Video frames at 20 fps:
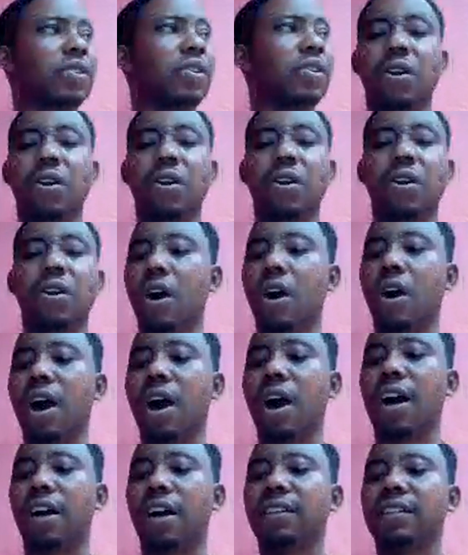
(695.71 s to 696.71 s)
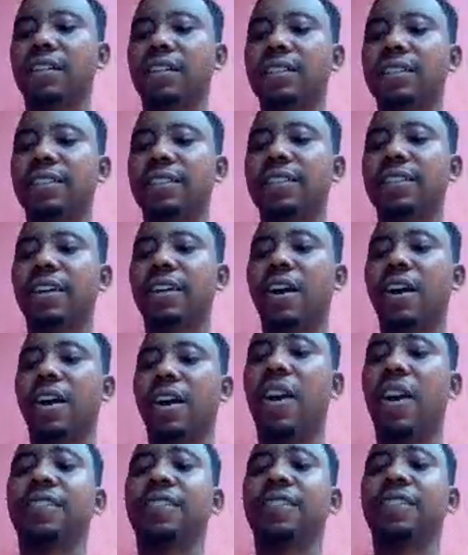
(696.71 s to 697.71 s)
or
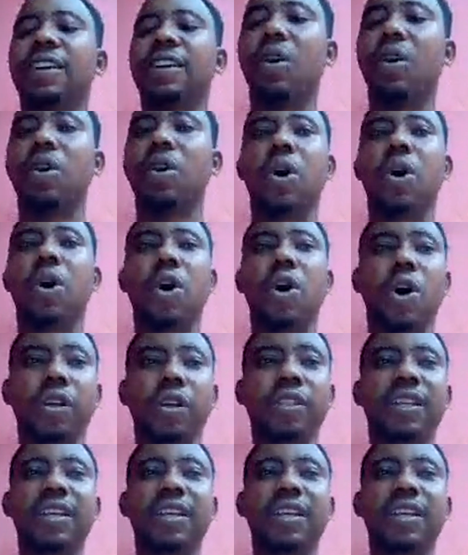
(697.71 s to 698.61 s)
on the old